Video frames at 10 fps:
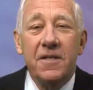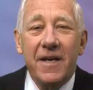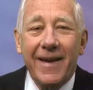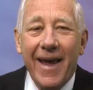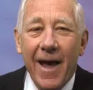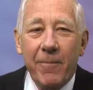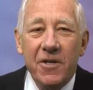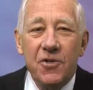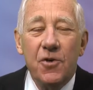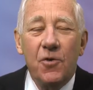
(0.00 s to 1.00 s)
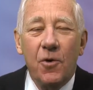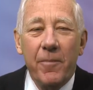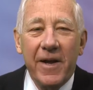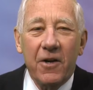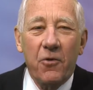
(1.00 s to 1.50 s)
to CABG or
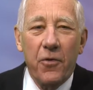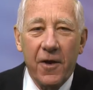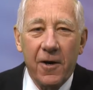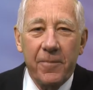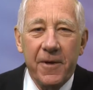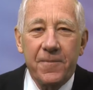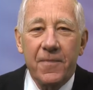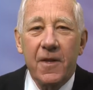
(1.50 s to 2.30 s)
medical therapy.